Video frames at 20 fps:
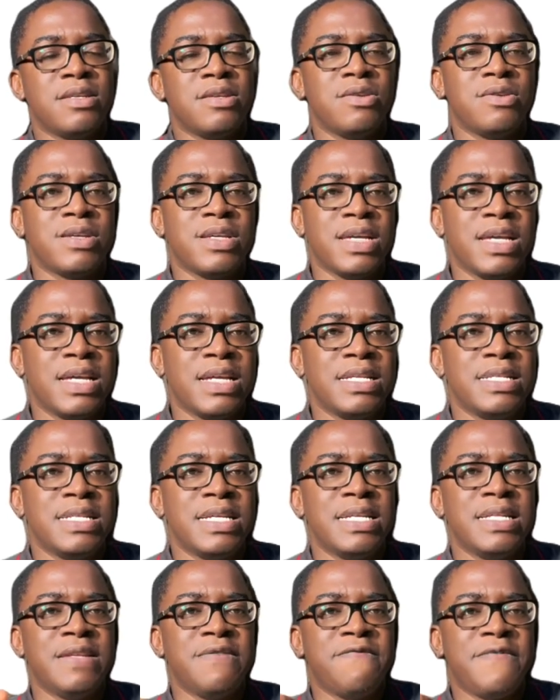Okay,
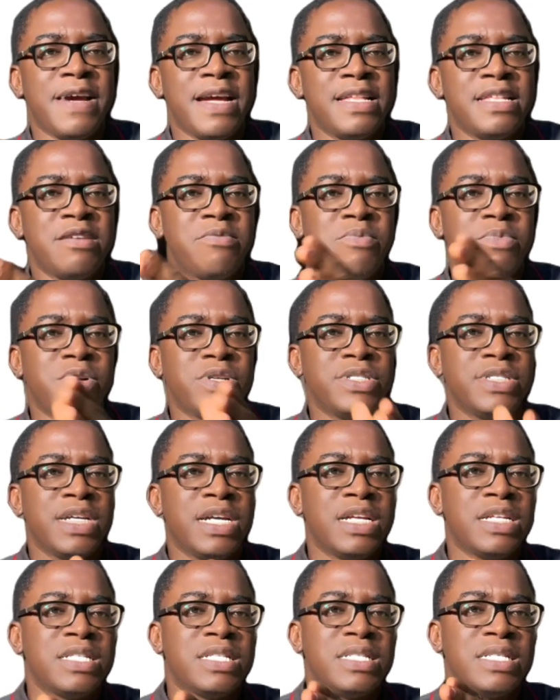they define the
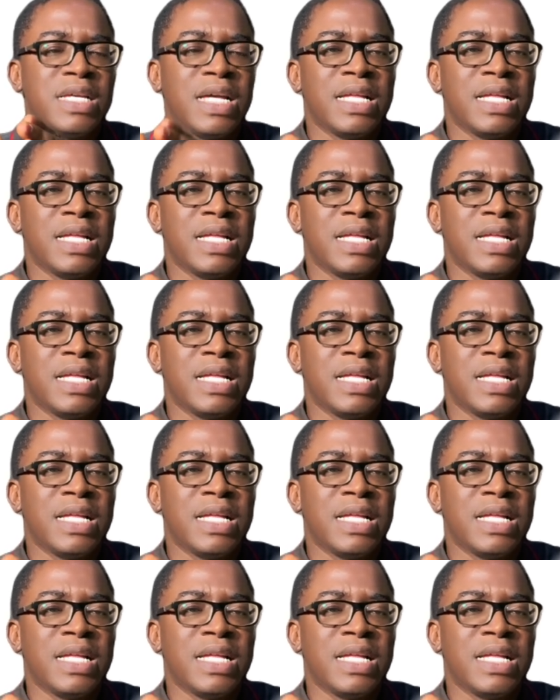budget